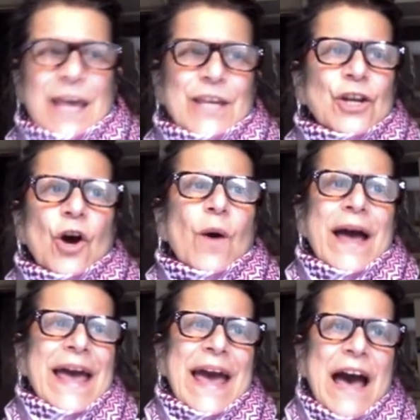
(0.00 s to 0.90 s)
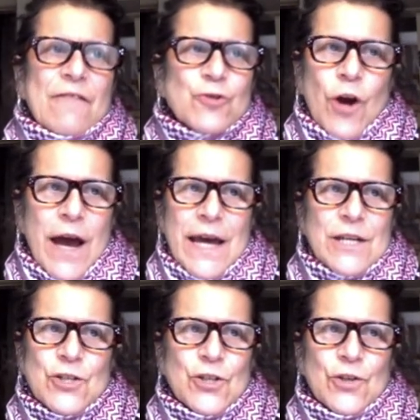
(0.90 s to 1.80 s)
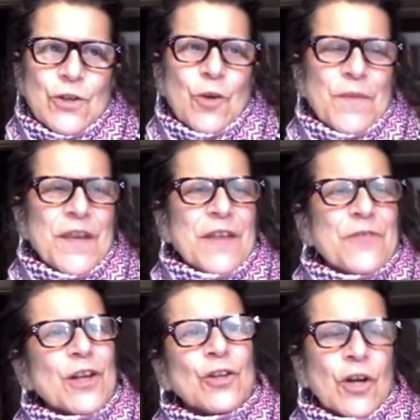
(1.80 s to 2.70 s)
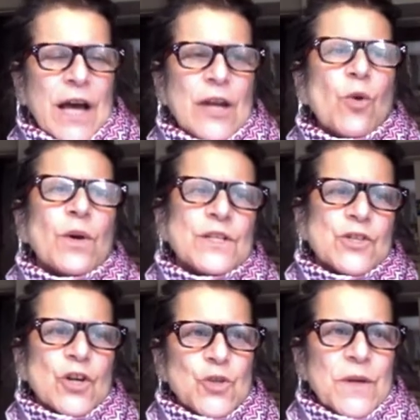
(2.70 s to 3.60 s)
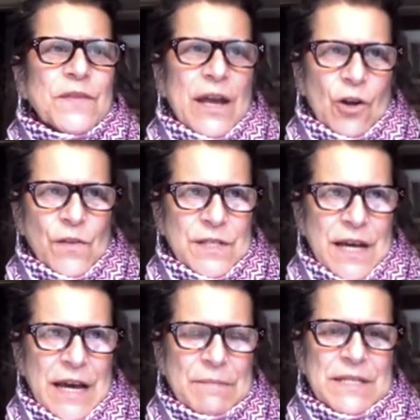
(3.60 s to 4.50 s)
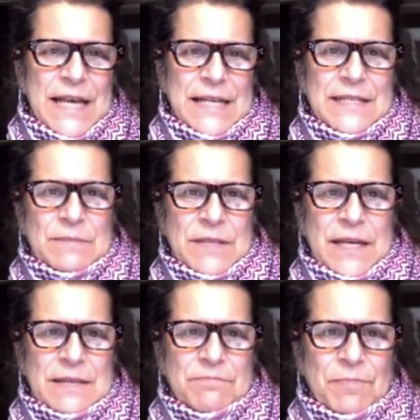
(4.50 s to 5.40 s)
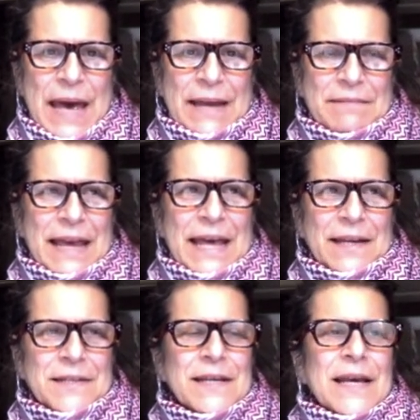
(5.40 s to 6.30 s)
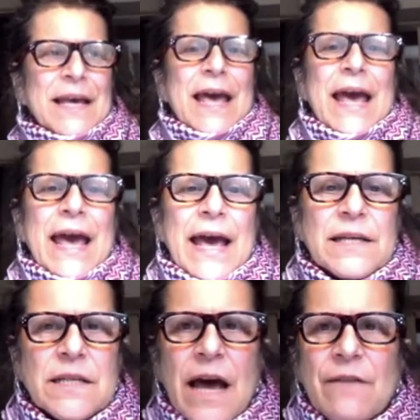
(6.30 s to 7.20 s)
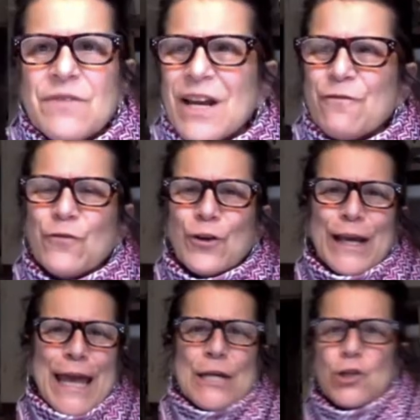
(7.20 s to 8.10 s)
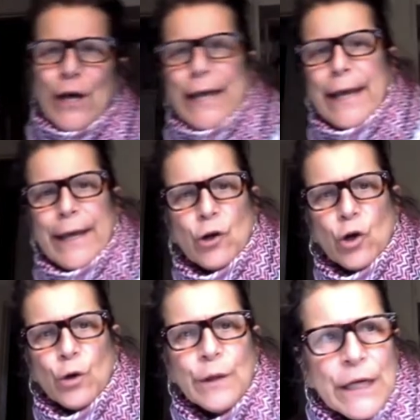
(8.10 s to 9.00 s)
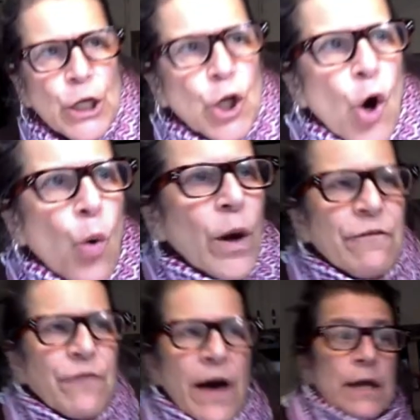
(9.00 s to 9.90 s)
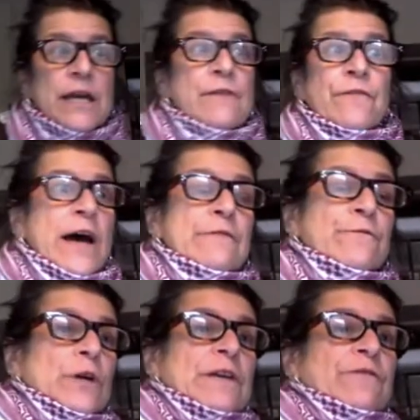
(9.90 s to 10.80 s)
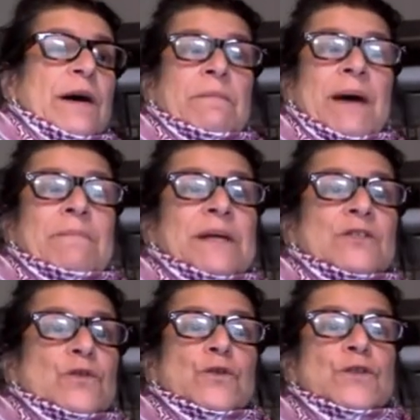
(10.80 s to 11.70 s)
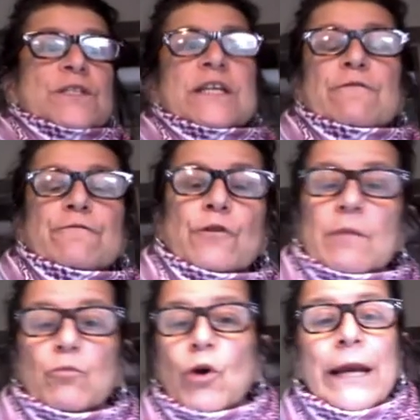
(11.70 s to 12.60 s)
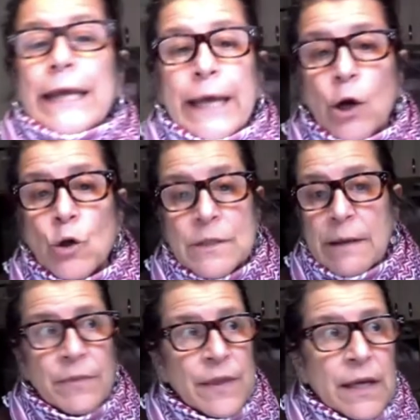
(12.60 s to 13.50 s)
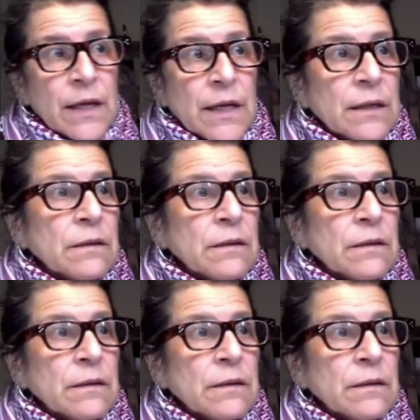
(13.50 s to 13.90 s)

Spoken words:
I have tried to, but then I thought, look, I don't want to start doing that all the time because that seems like a bad end. And I've done it for an occasional headache, or if my muscles are stiff from running or something, and